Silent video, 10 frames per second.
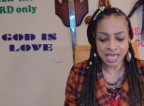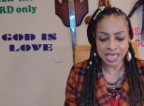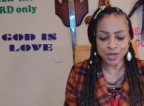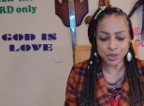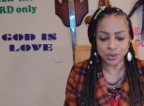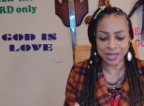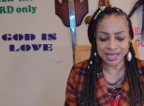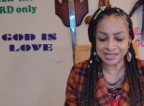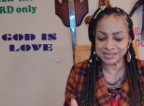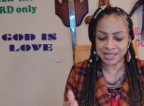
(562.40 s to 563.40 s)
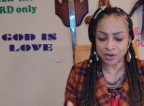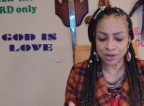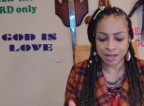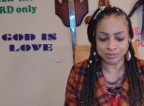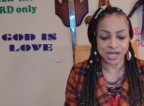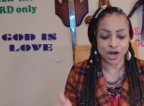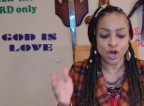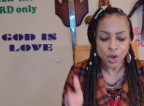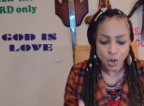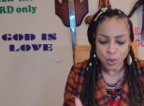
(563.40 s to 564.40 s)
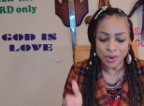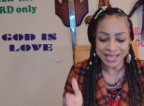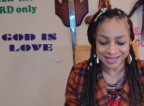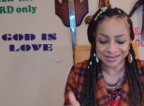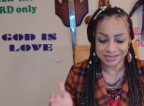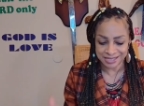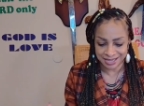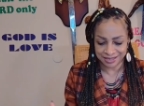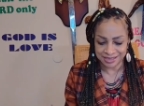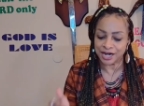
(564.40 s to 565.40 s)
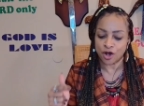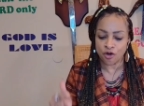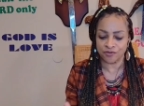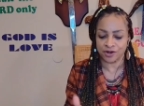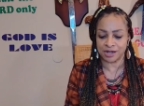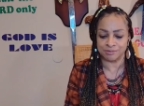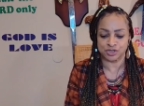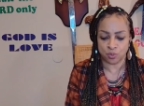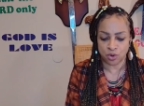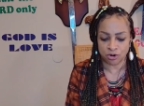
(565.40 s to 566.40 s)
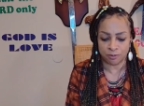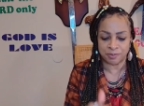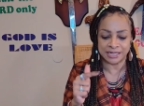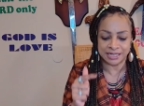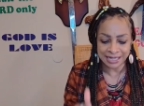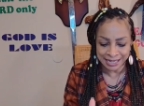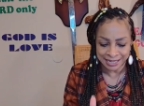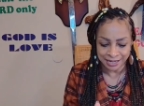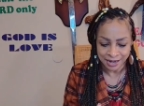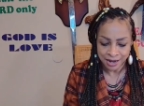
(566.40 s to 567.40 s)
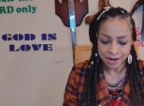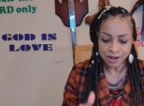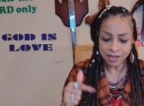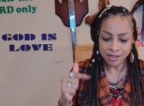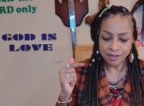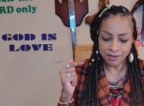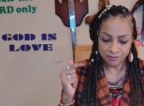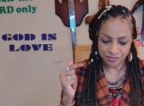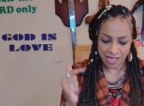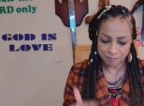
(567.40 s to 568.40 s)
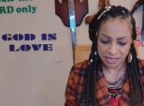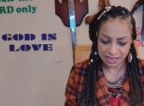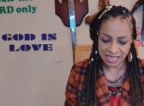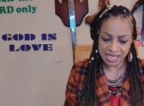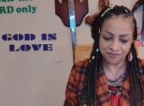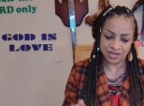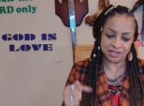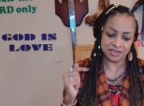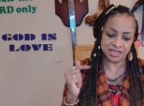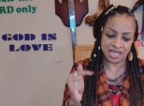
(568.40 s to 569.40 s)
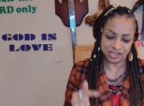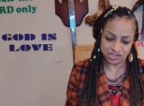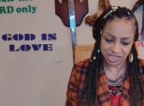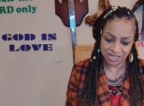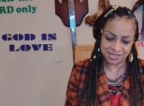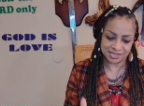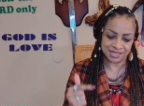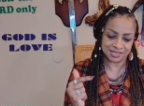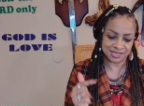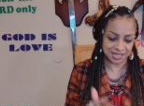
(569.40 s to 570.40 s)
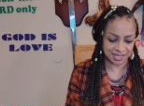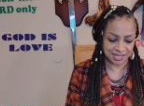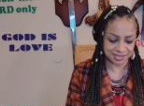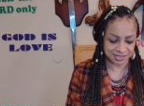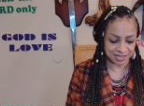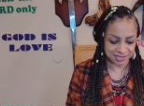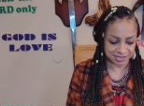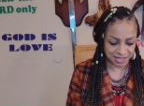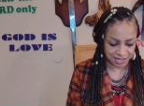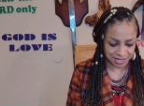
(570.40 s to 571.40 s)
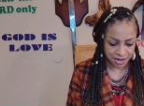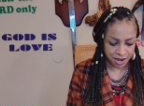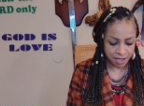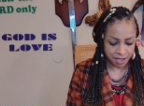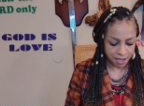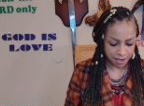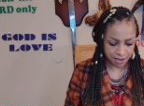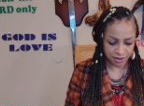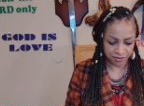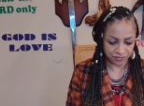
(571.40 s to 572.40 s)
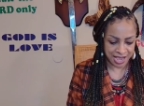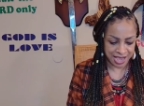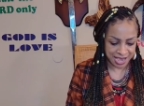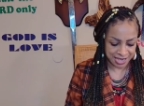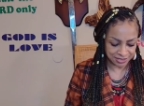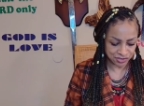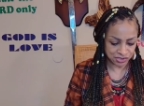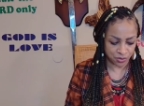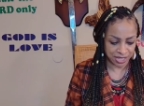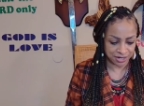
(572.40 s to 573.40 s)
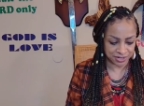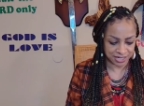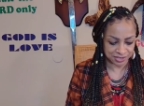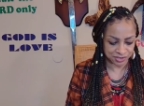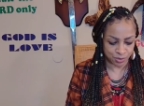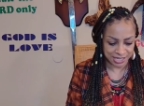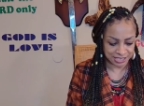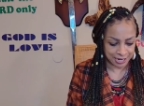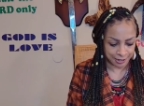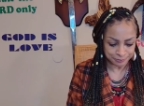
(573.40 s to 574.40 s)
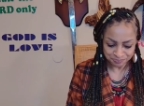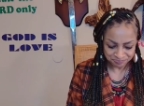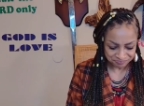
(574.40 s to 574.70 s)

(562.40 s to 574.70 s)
Who is he that overcomes the world, but he that believeth that Jesus is the Son of God. So here it is right there.